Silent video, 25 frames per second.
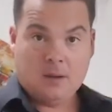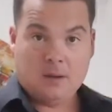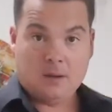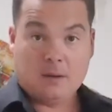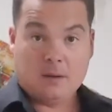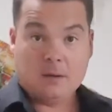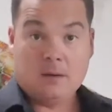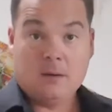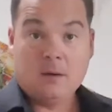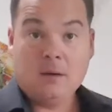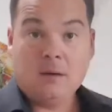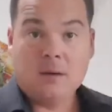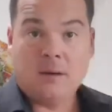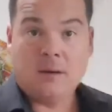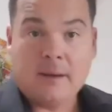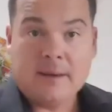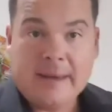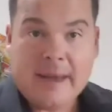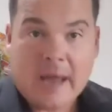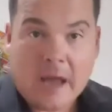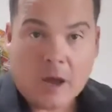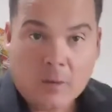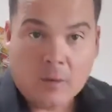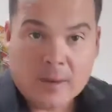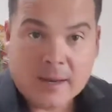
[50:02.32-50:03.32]
Good.
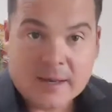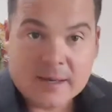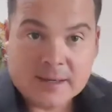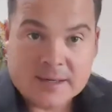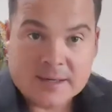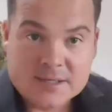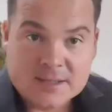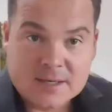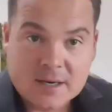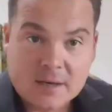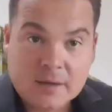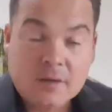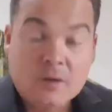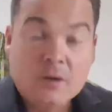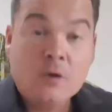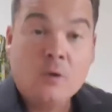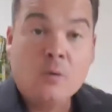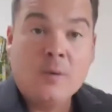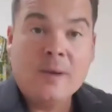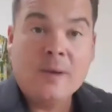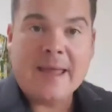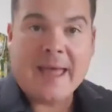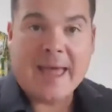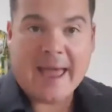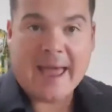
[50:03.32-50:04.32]
Now we continue.
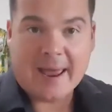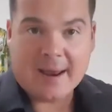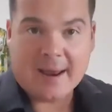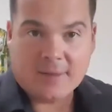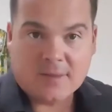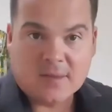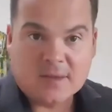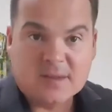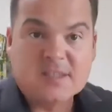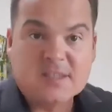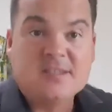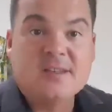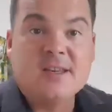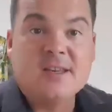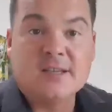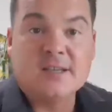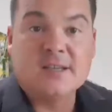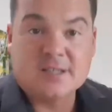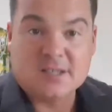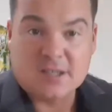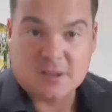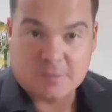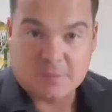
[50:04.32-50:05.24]
We add the 6th